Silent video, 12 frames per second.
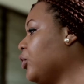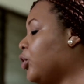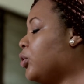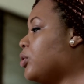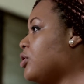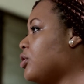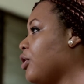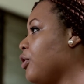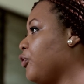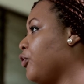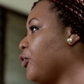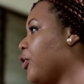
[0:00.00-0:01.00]
loads
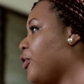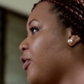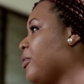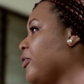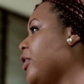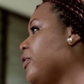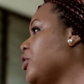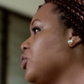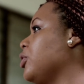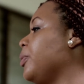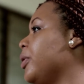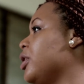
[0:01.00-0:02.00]
of I'm a very
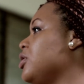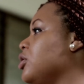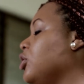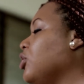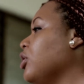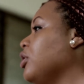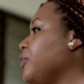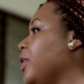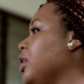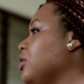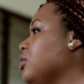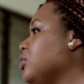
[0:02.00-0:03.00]
visual person. You're not going to
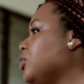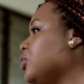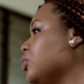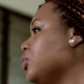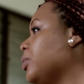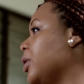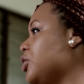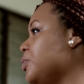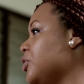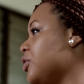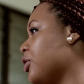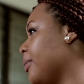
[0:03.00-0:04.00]
find too much
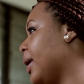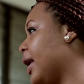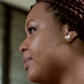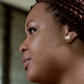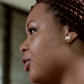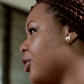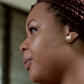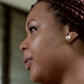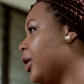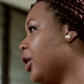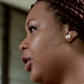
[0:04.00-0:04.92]
music on my laptop.